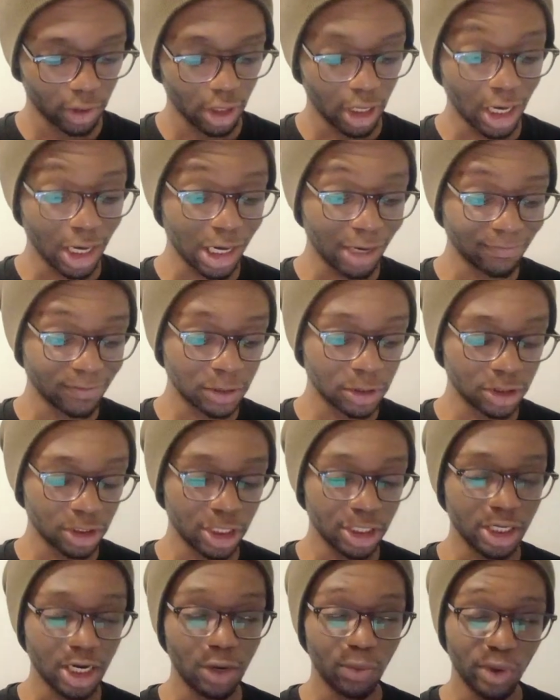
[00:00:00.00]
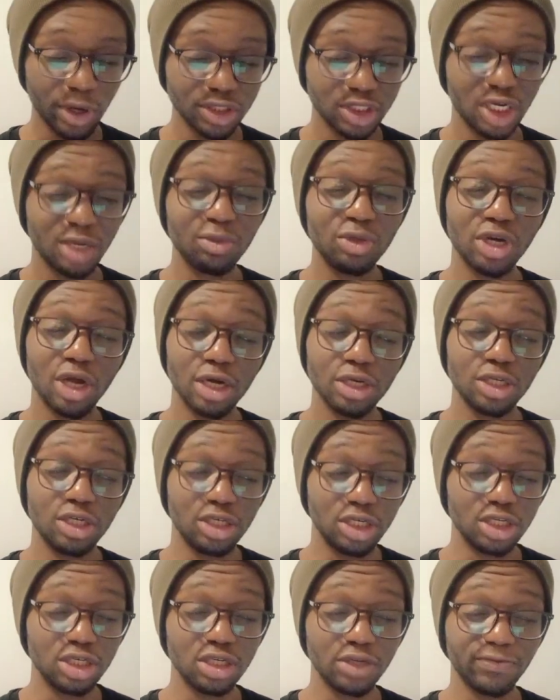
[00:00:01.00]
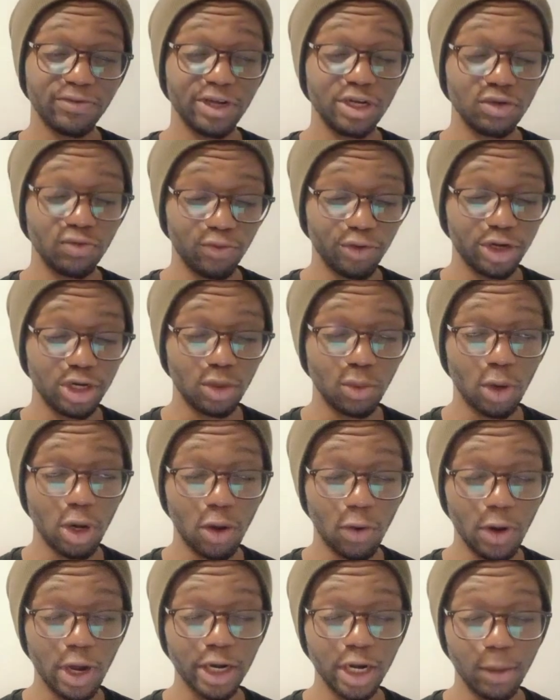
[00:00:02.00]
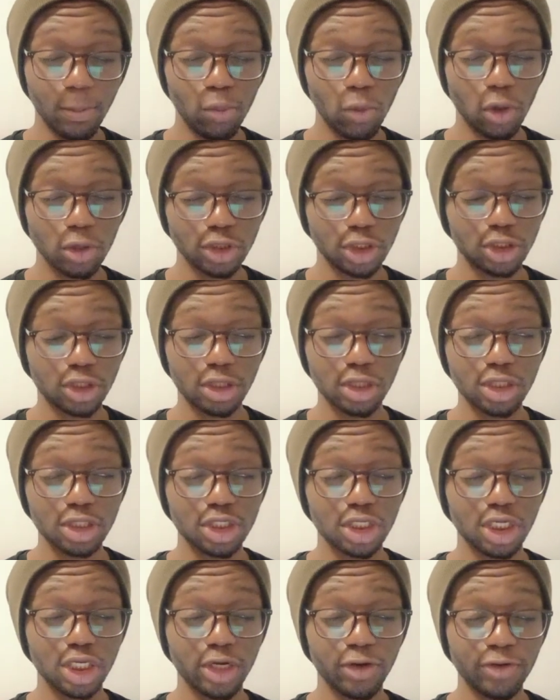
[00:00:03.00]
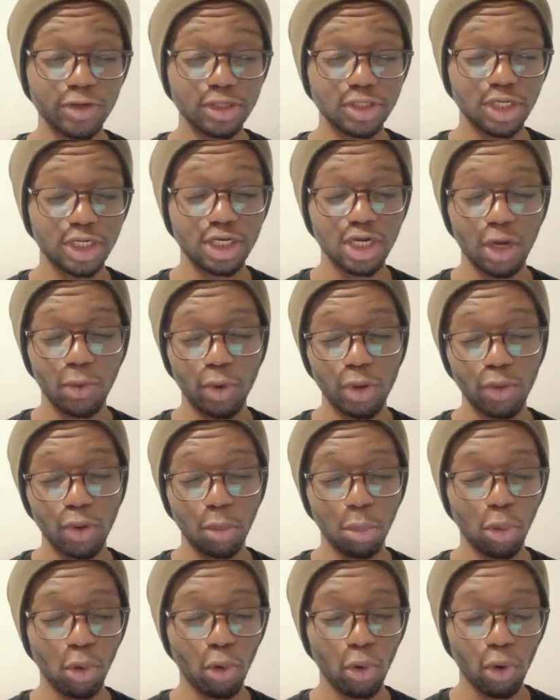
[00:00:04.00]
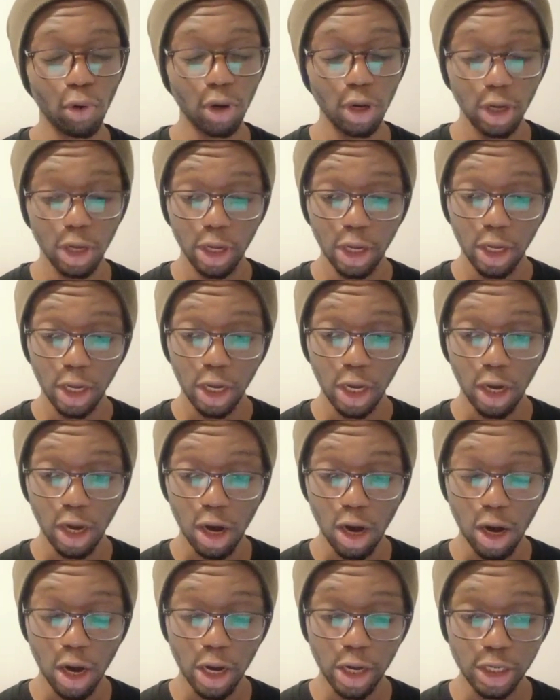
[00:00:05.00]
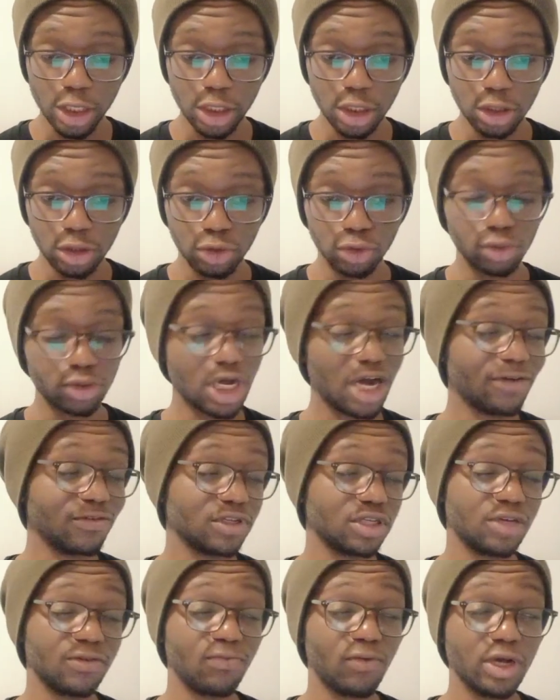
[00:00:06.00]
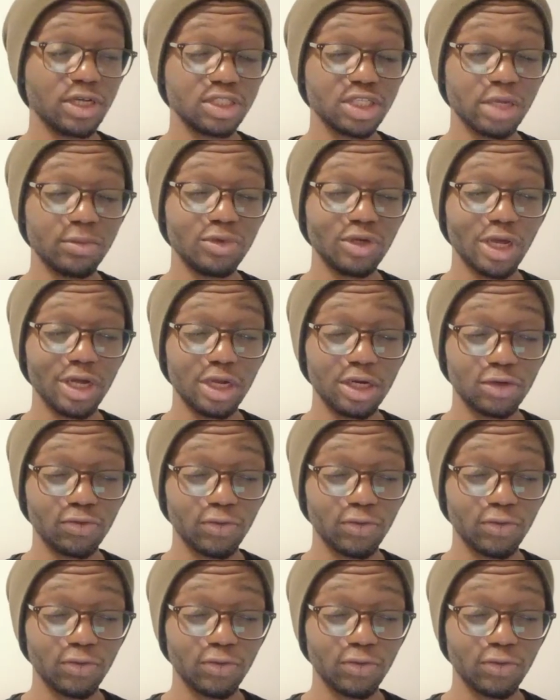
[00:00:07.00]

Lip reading: I have to say that West Ham United did defend really well, and I'm not just going to sit here and say that we were poor I do have to give West Ham United